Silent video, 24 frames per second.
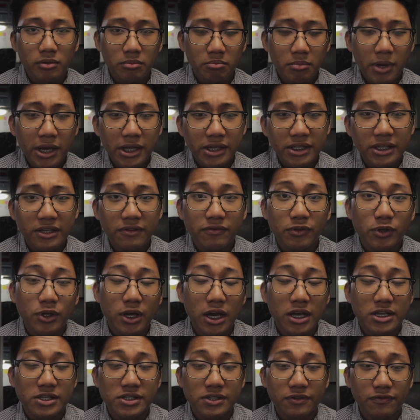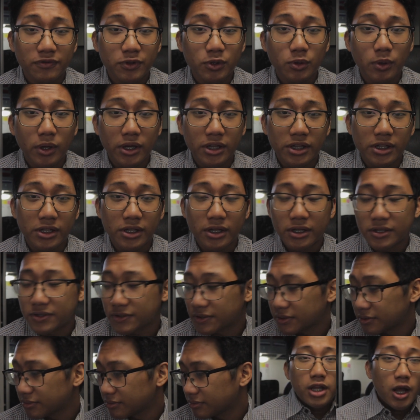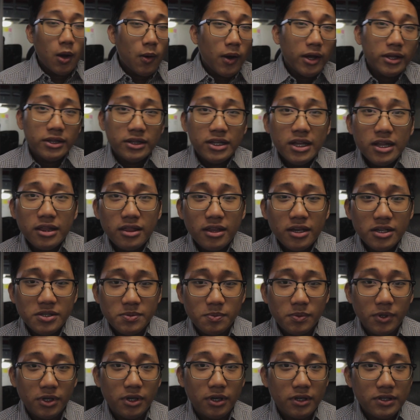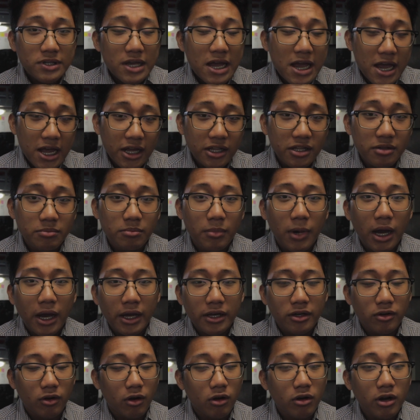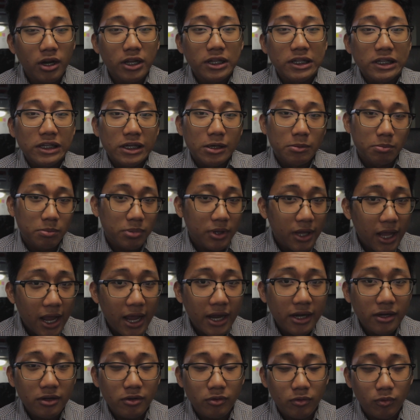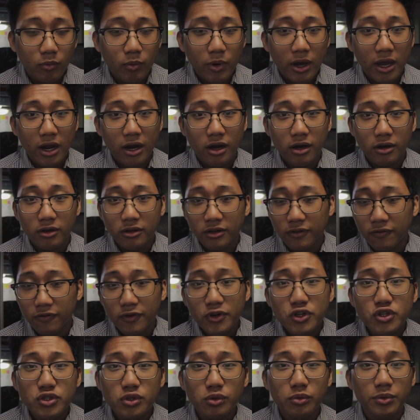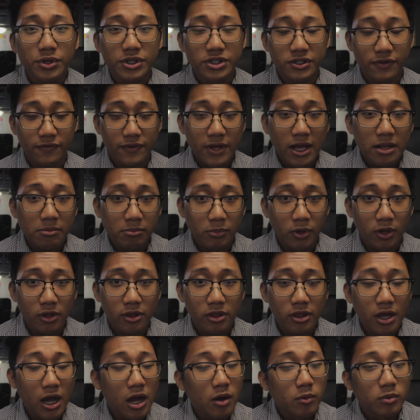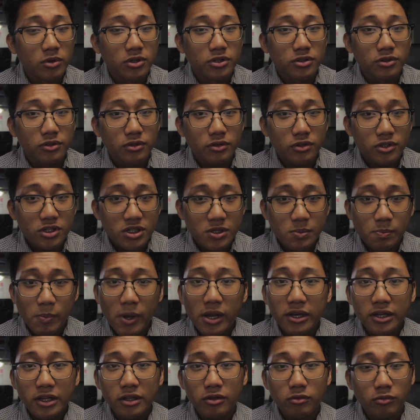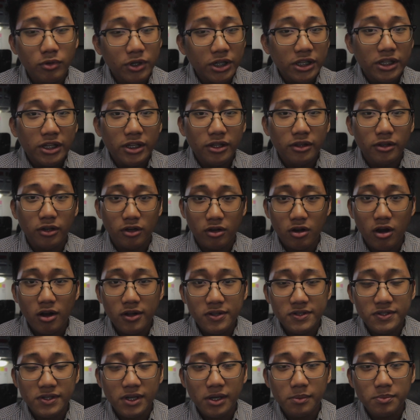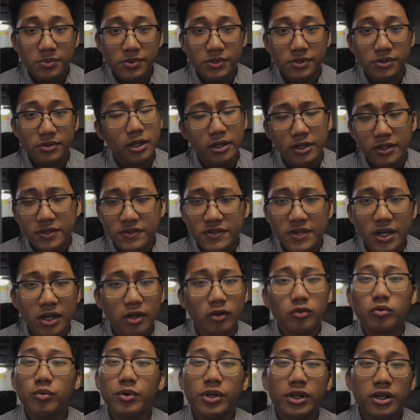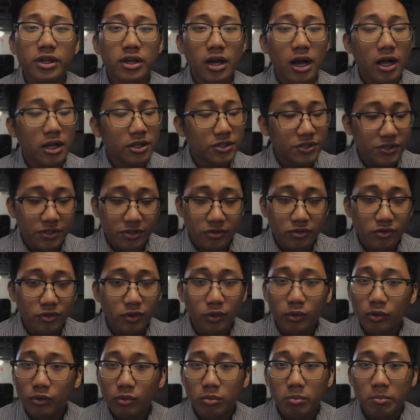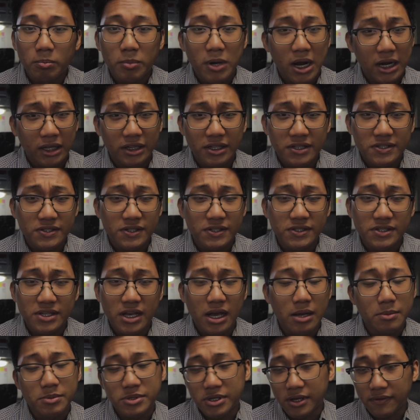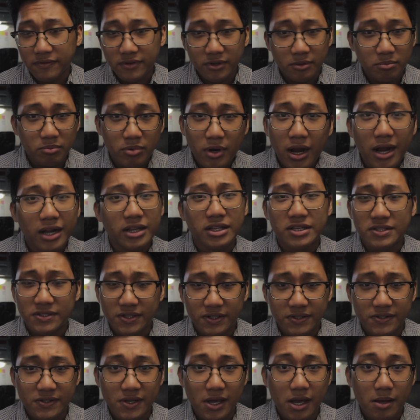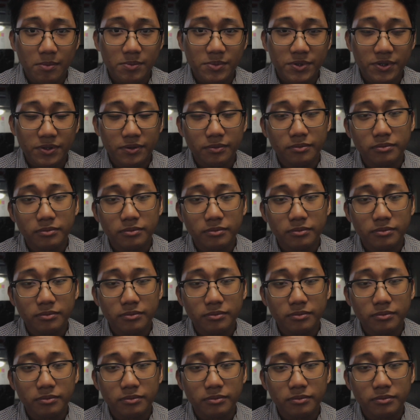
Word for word: Might give you guys a few ideas. Now I did this because I had in mind already a plan where the first 2 weeks of that month I will spend it reading the concepts, and the second week I'll just do practice exams after practice exams.